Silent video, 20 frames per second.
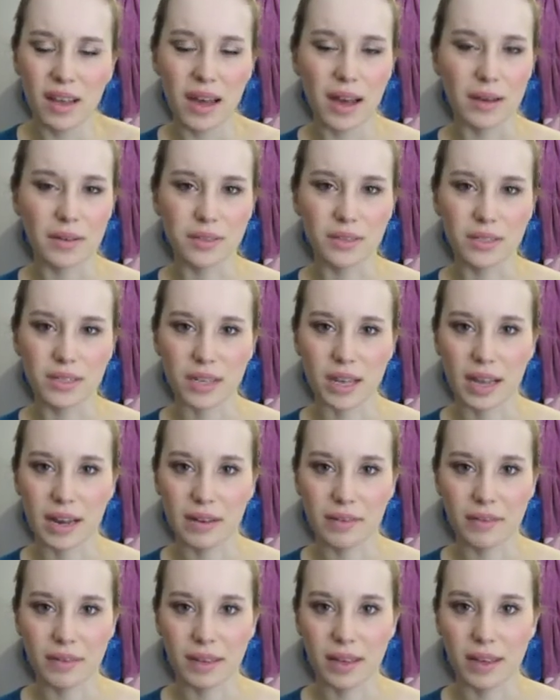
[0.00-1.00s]
I was just kind
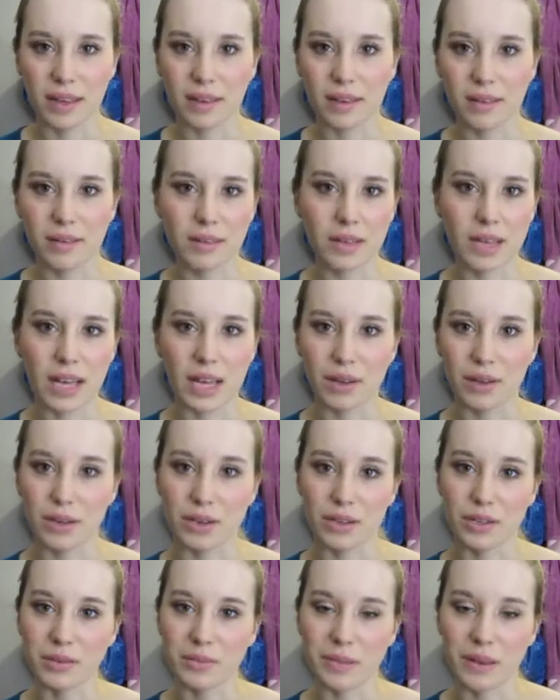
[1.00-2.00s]
of like, I would
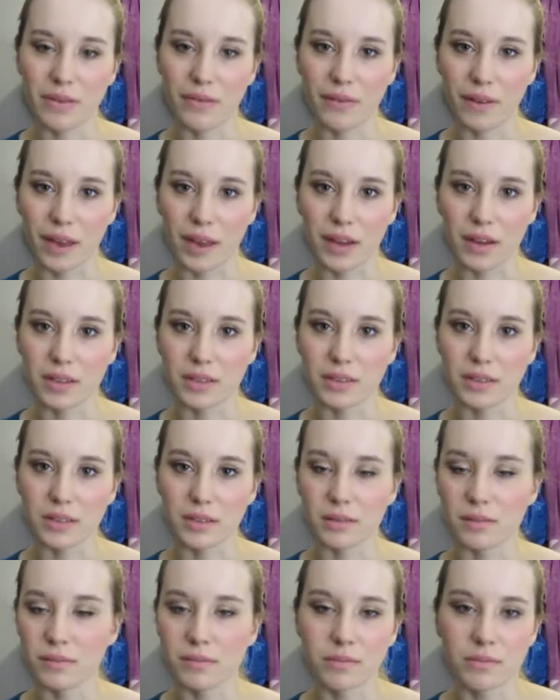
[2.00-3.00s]
use my fingers
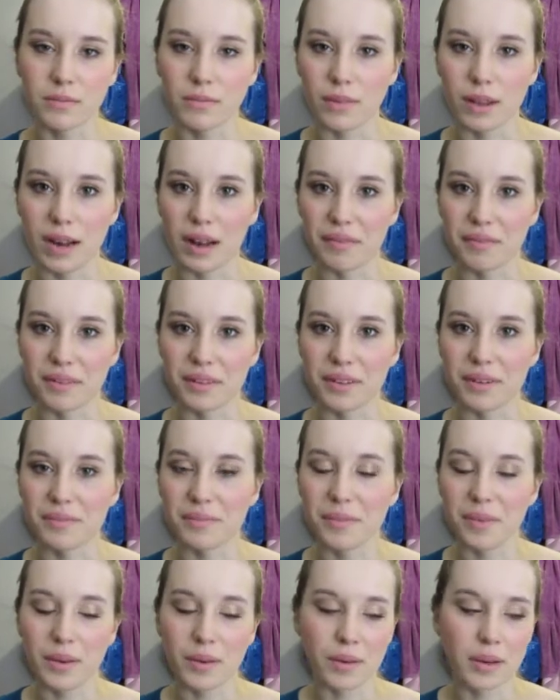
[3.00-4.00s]
and whatever
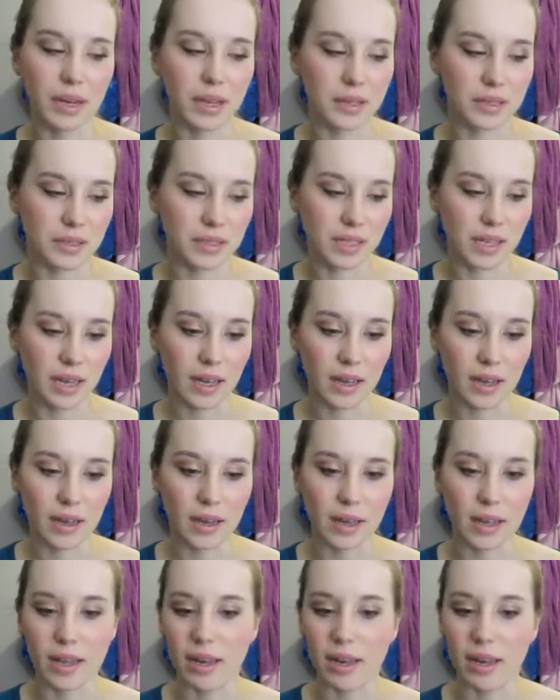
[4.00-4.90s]
when I was younger,